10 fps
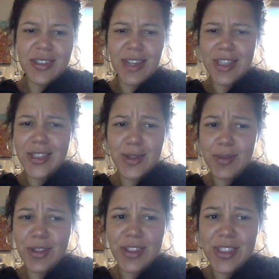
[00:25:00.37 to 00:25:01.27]
assume
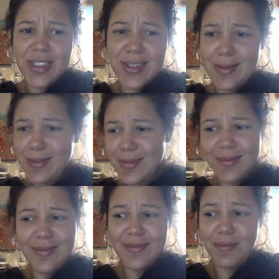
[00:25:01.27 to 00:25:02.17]
you're just
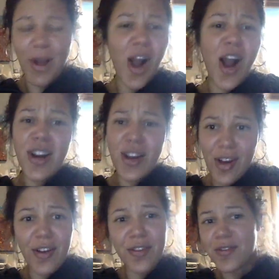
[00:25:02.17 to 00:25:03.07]
part
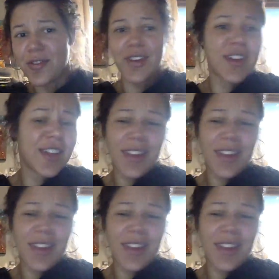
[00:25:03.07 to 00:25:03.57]
of the